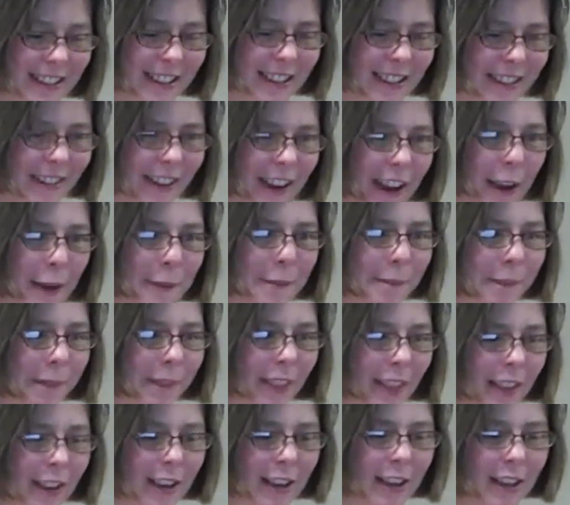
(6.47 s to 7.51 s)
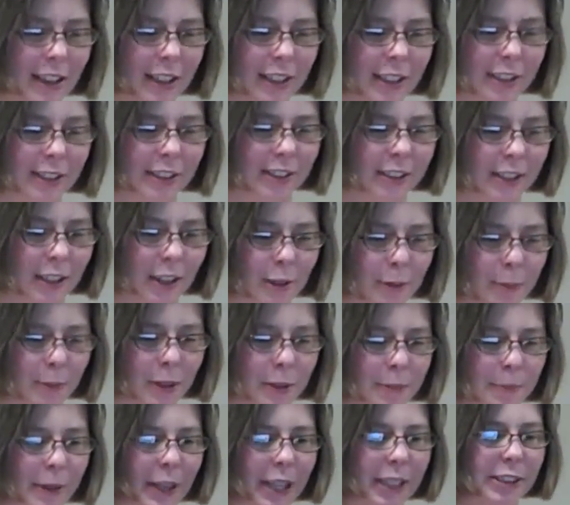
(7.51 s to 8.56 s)
okay. So
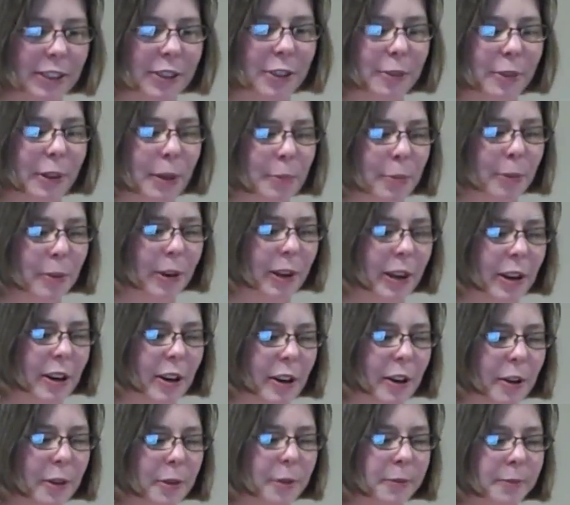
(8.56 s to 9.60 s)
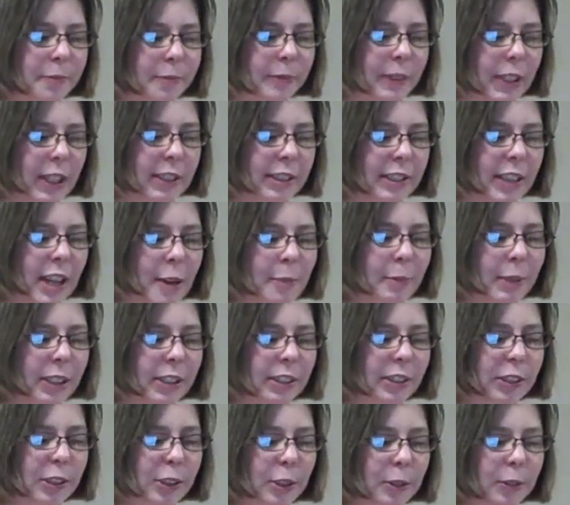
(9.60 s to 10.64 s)
WordPress 3.0 is coming
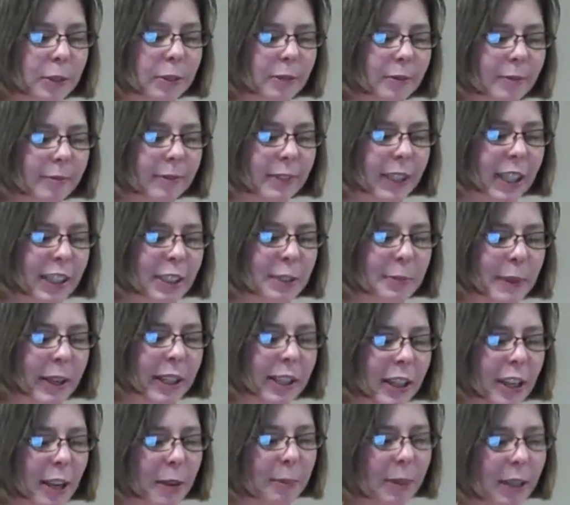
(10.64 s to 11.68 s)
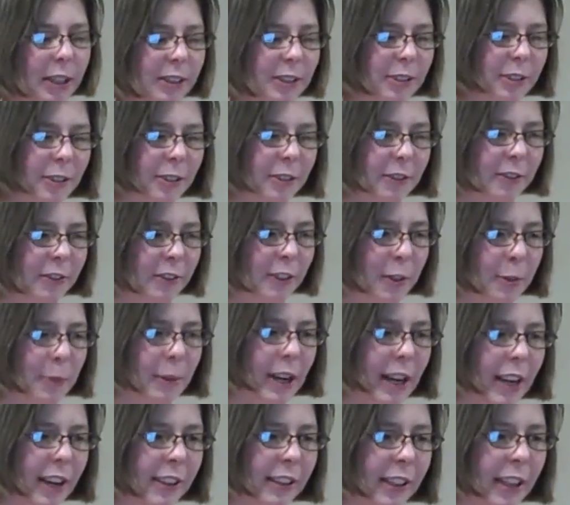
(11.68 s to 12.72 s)
soon. It's been coming soon for a
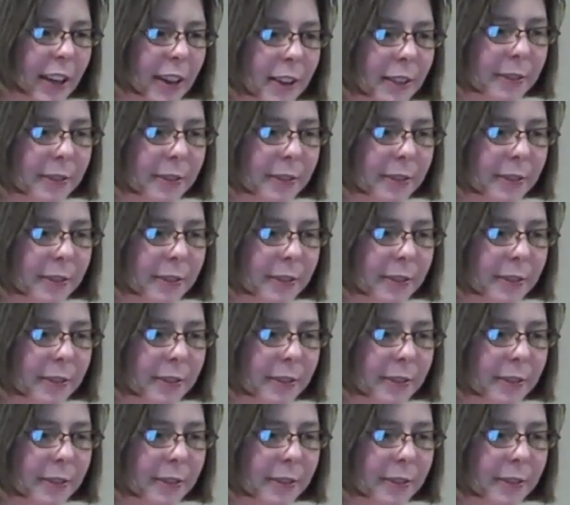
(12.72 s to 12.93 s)
while now.